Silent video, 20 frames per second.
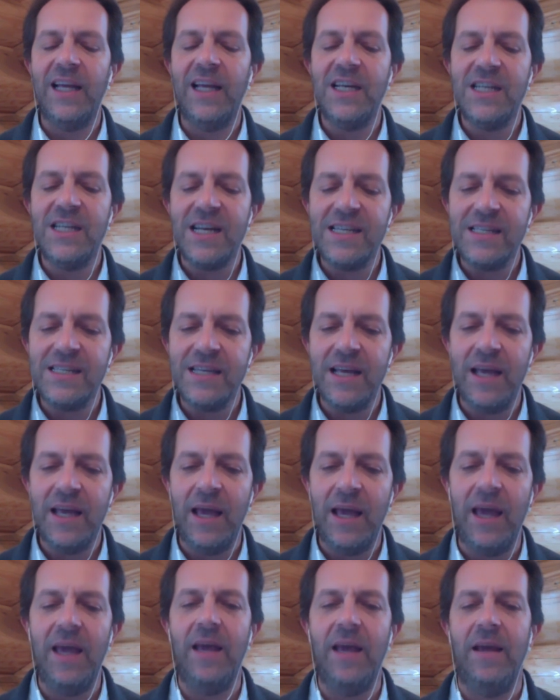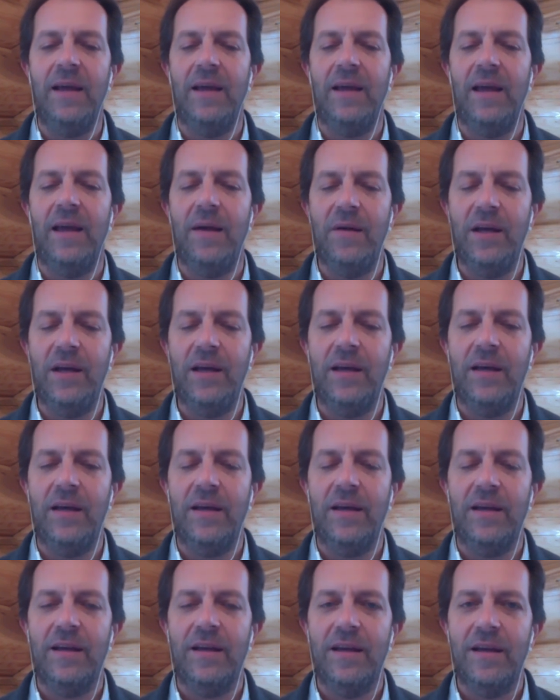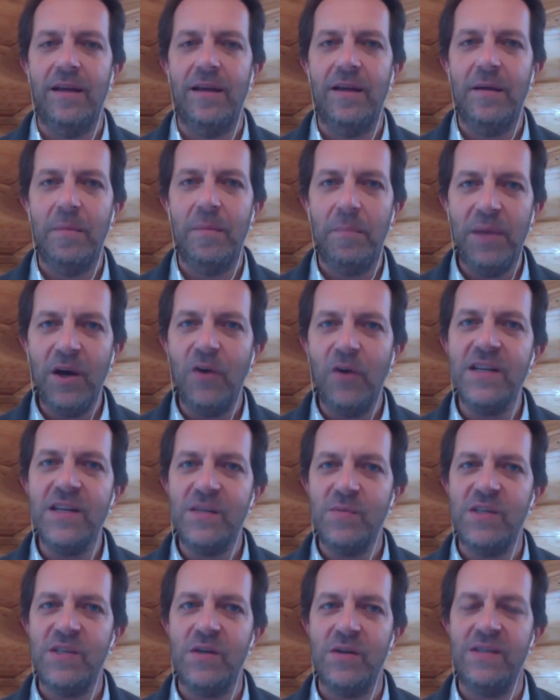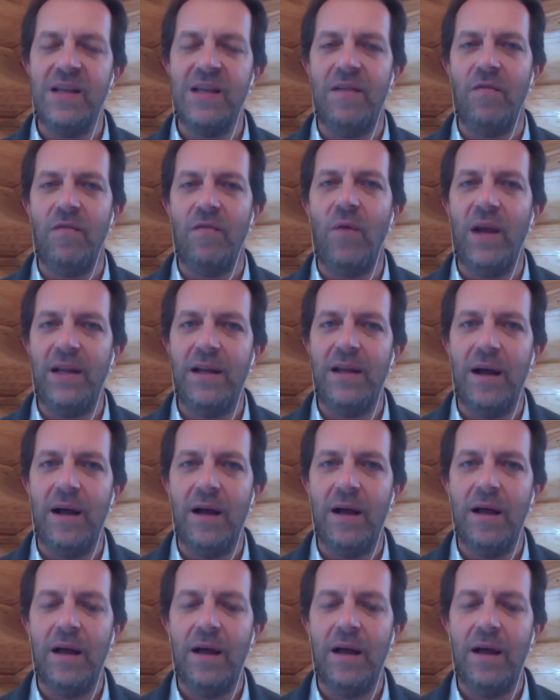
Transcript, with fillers: just say, hey, Eric, be honest with yourself right now